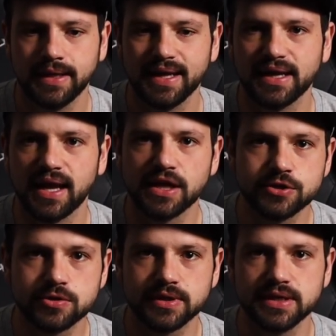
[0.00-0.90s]
and
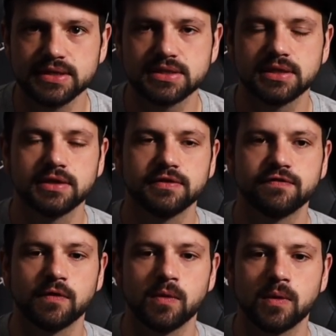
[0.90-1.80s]
entries
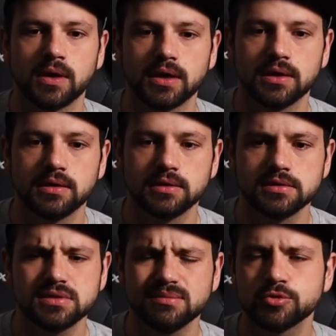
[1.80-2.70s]
for
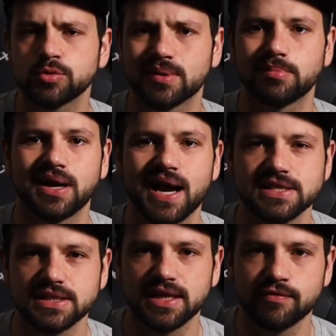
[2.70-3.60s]
some sort of
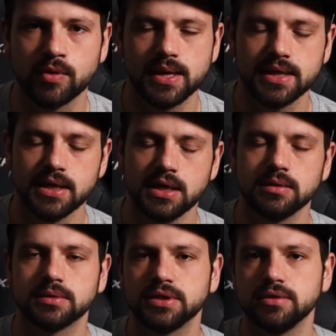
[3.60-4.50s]
prize and giveaway
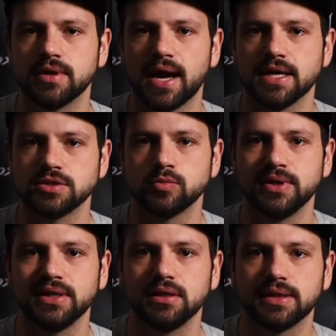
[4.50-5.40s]
where you guys
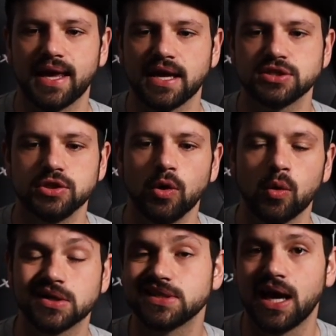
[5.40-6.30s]
will guess
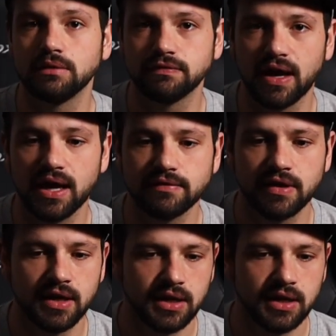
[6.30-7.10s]
your top five